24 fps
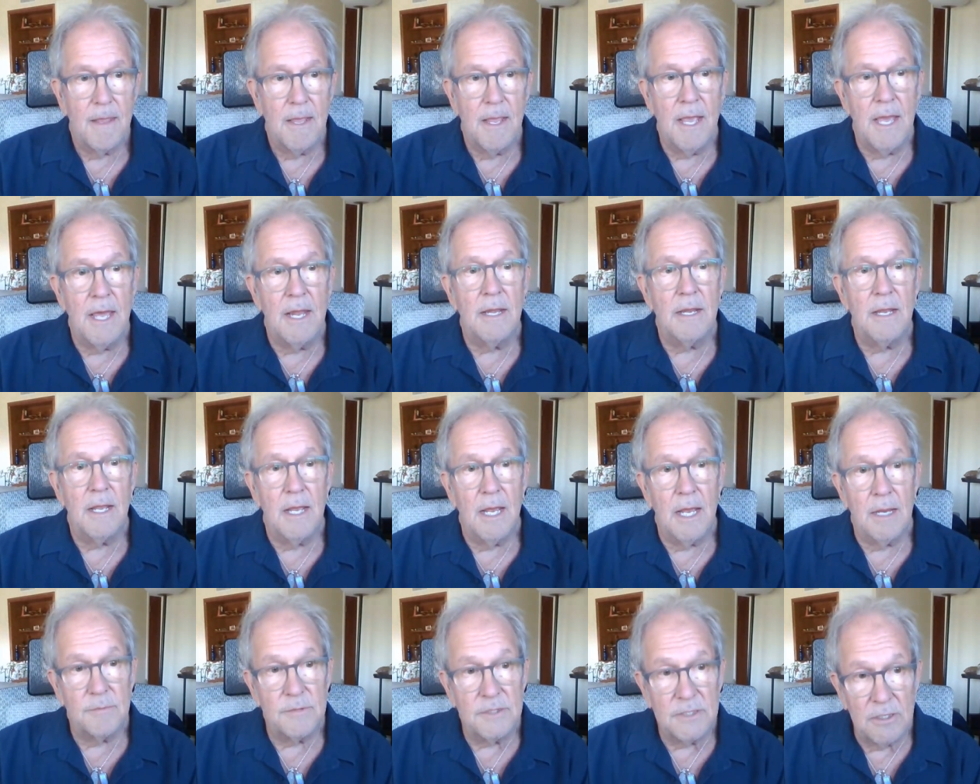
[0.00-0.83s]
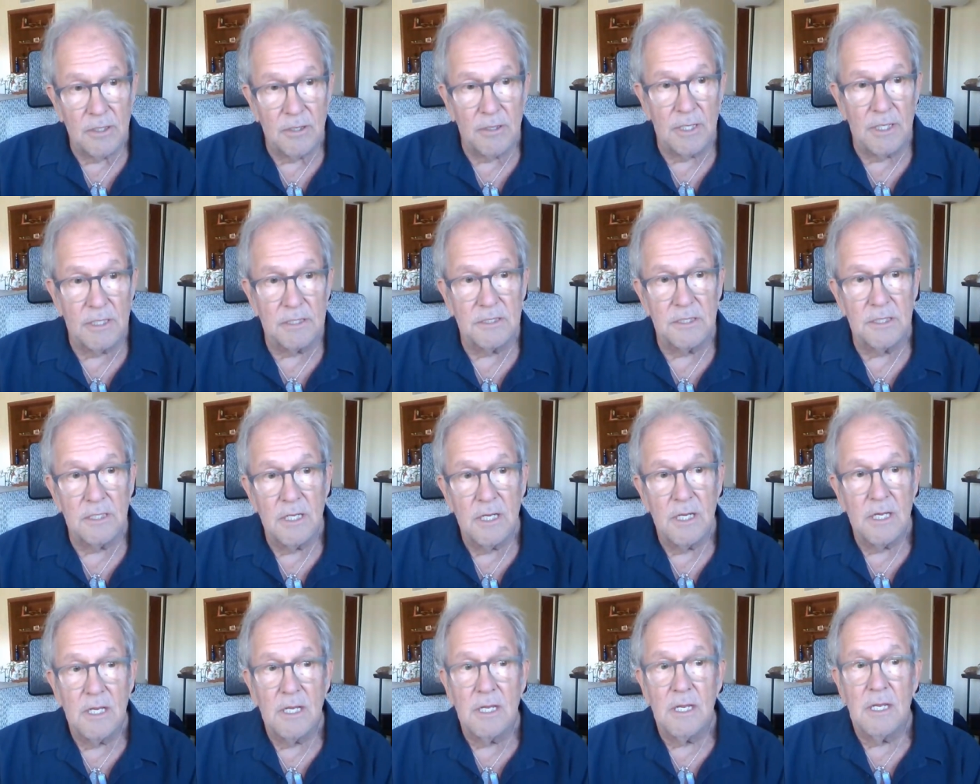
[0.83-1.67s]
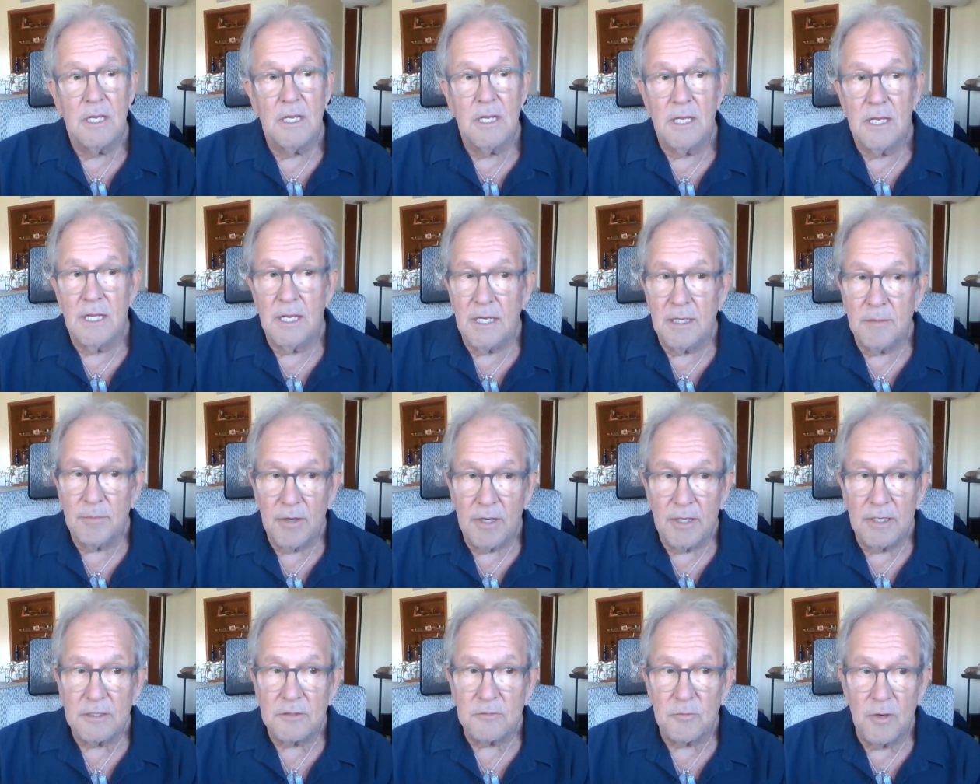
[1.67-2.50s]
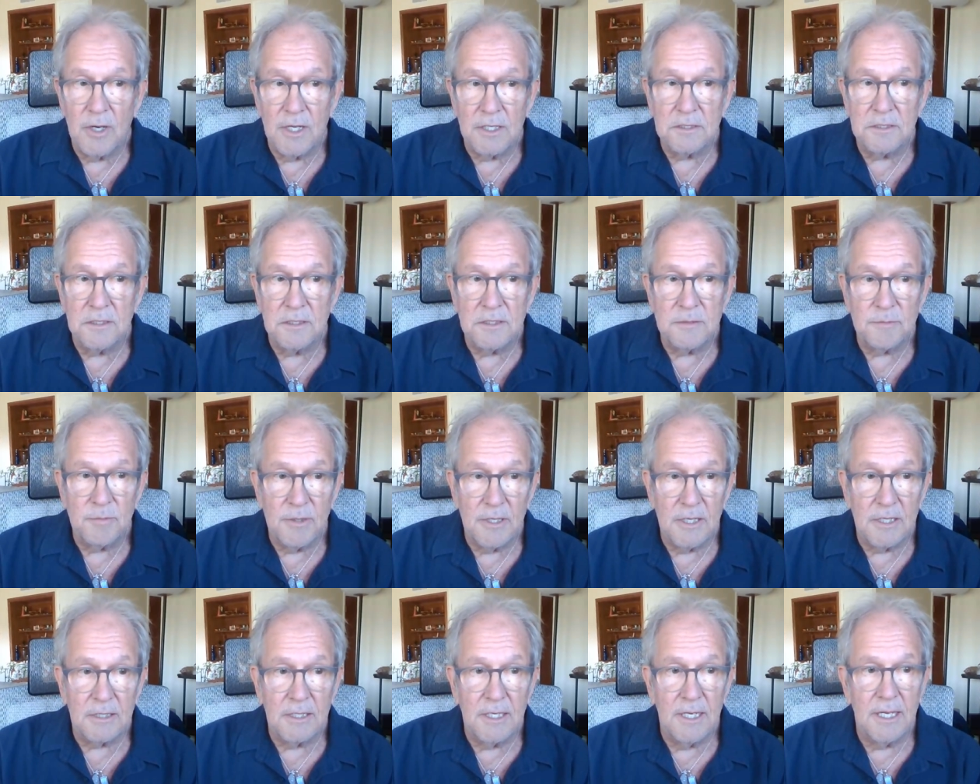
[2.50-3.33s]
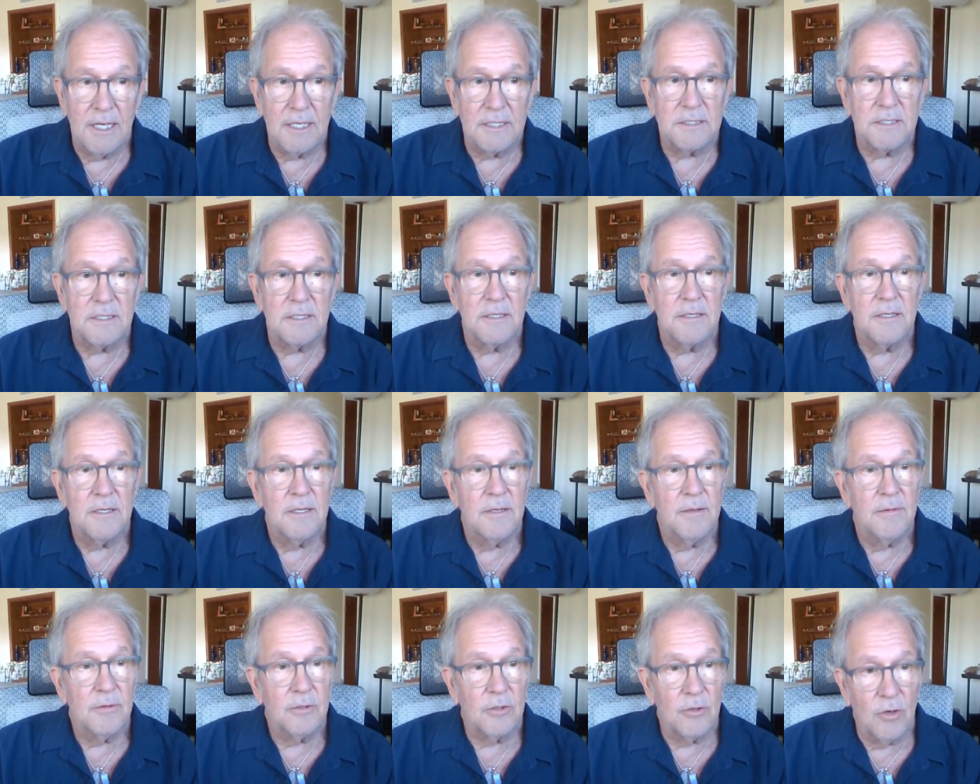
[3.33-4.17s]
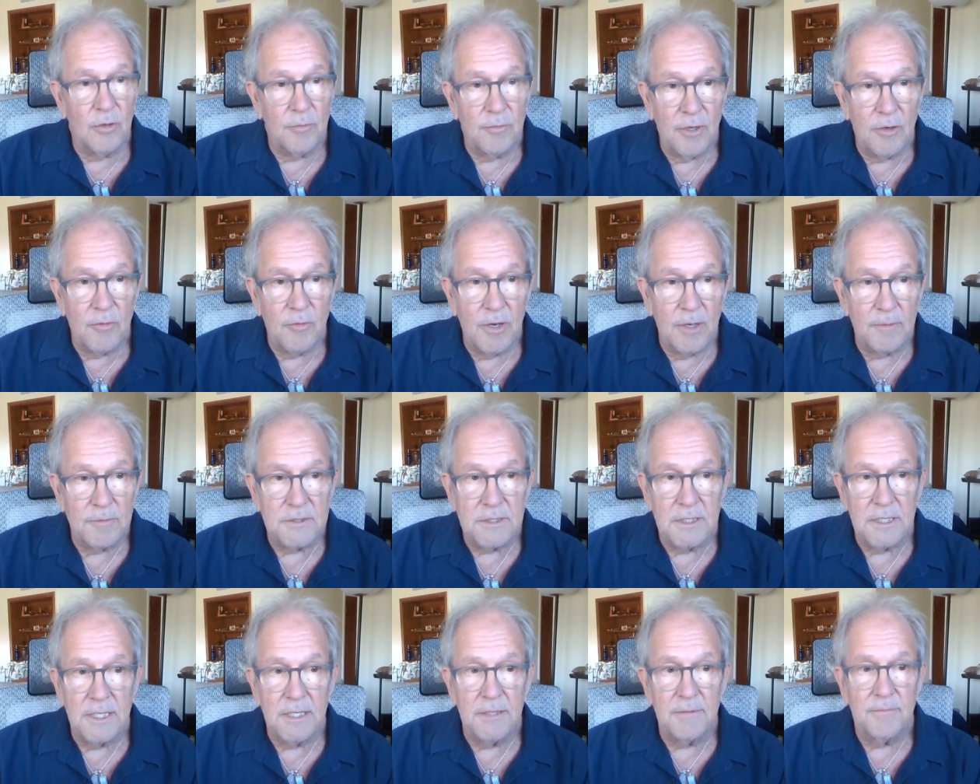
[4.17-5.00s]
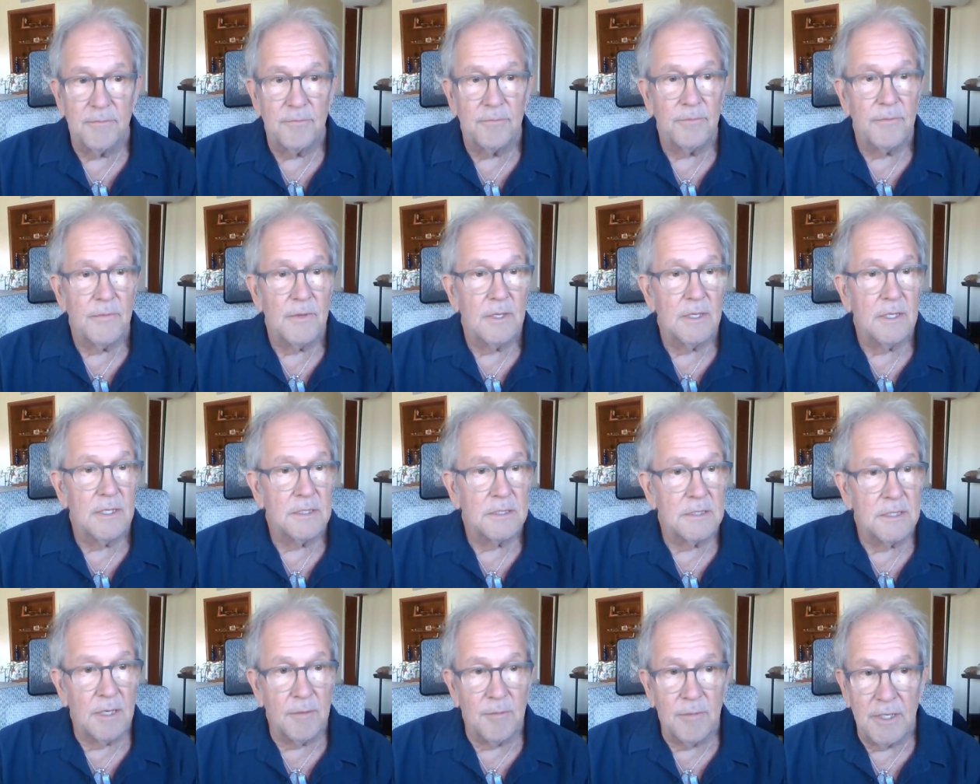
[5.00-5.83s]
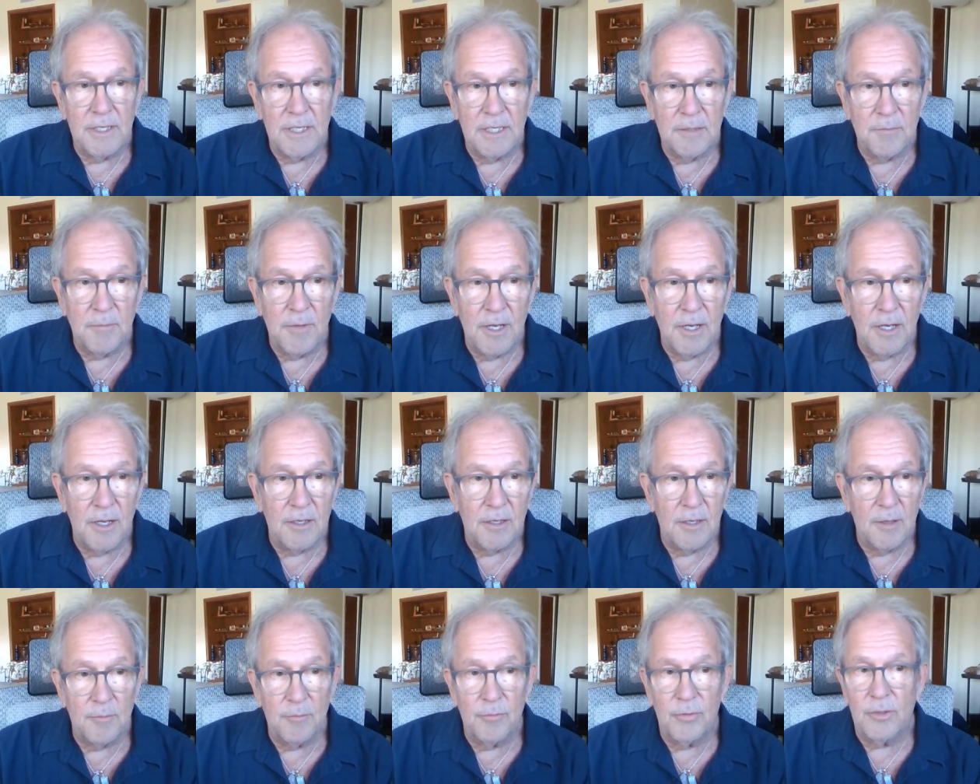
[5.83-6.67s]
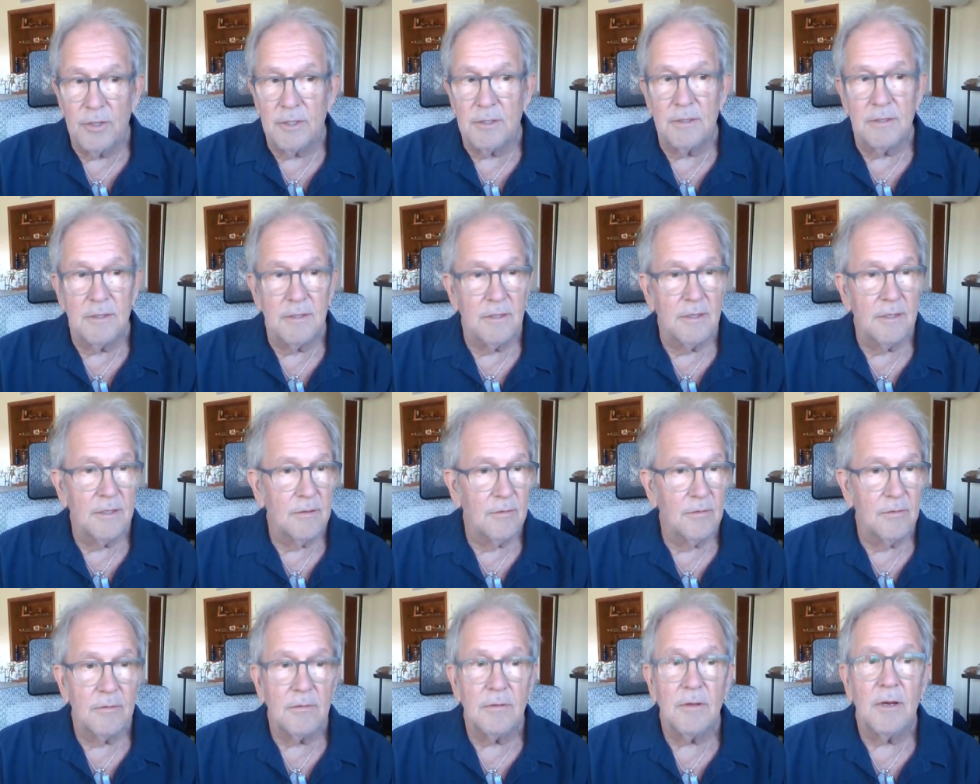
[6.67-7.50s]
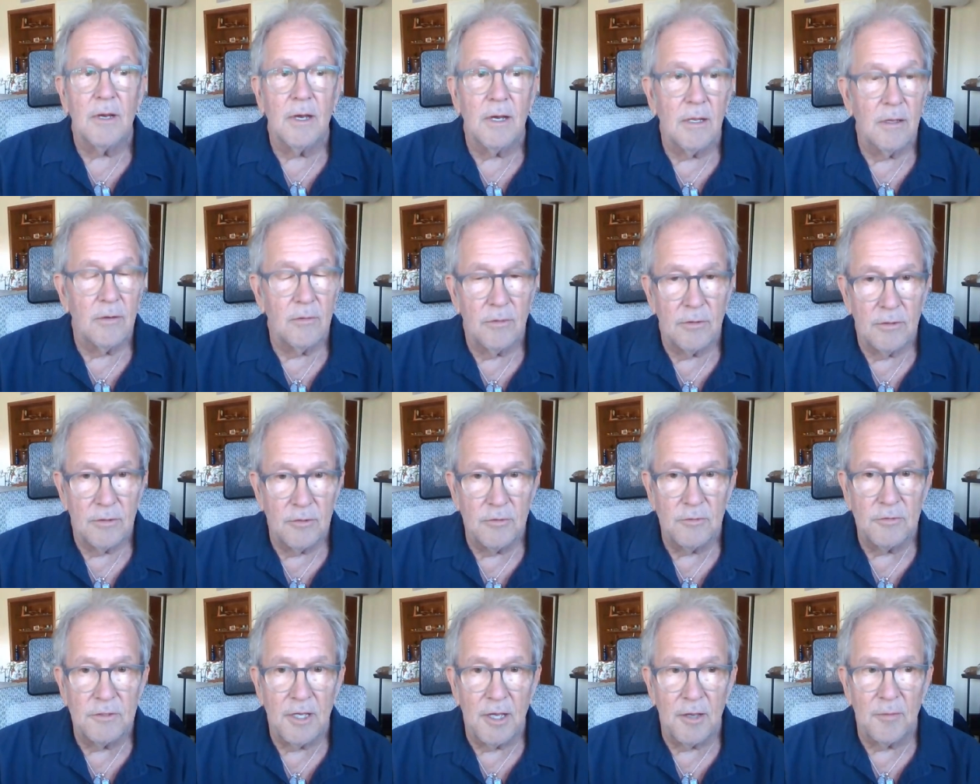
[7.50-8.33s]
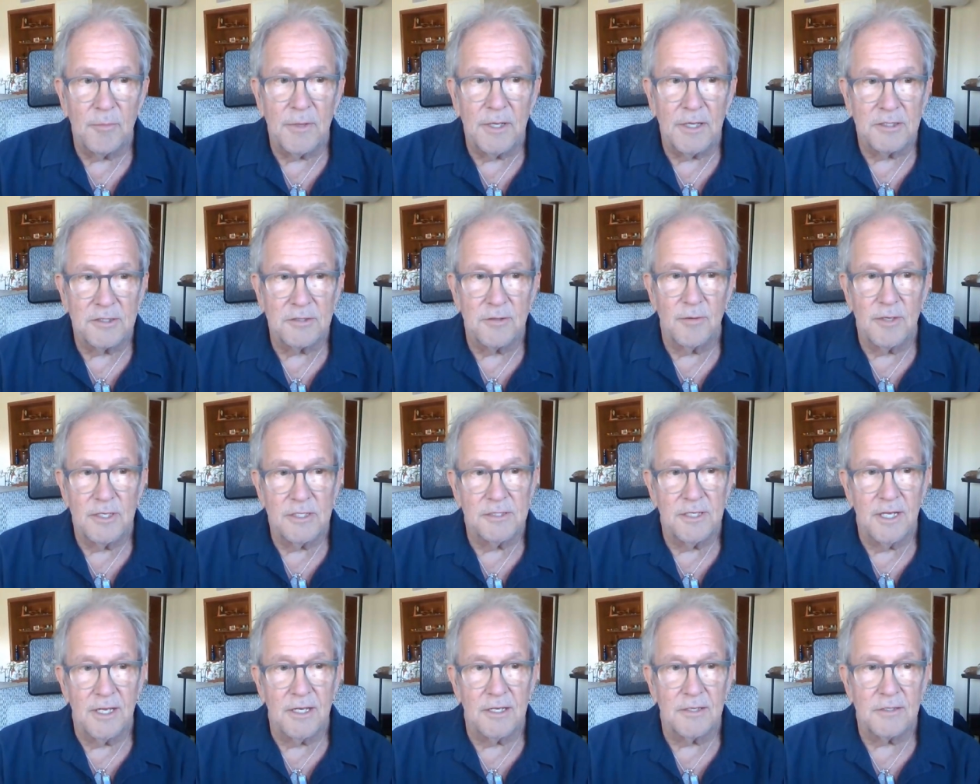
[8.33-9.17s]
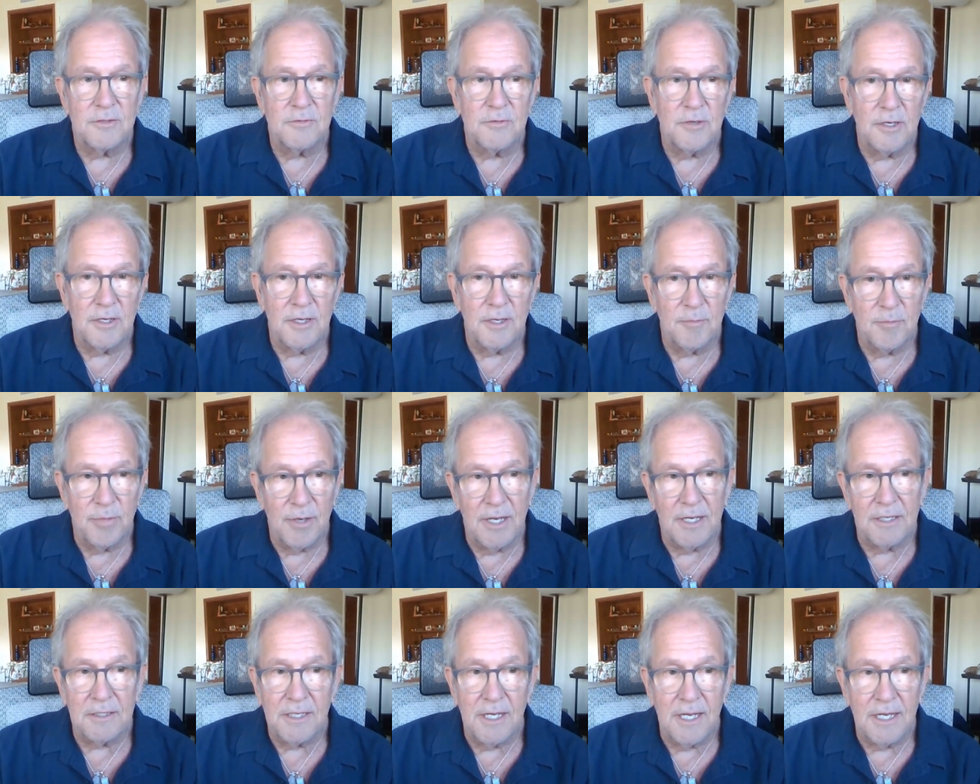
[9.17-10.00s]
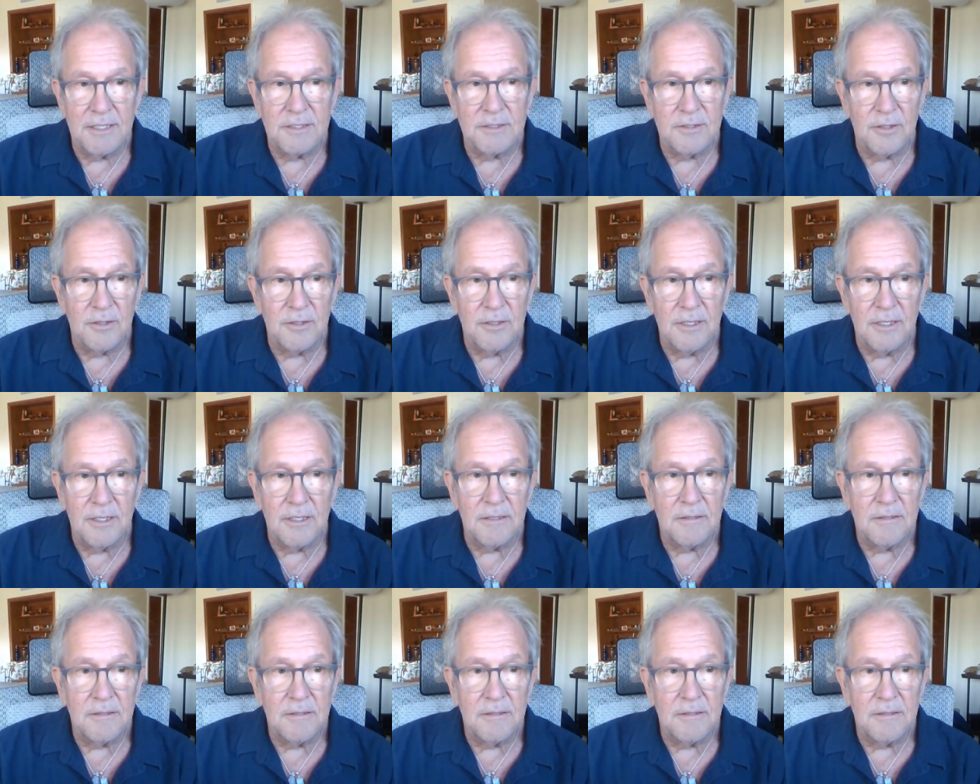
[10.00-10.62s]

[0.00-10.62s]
And I'm serious. Anybody that's watching this podcast, go on my website, send me an email and put, you tell me, should we say Australian podcast on there?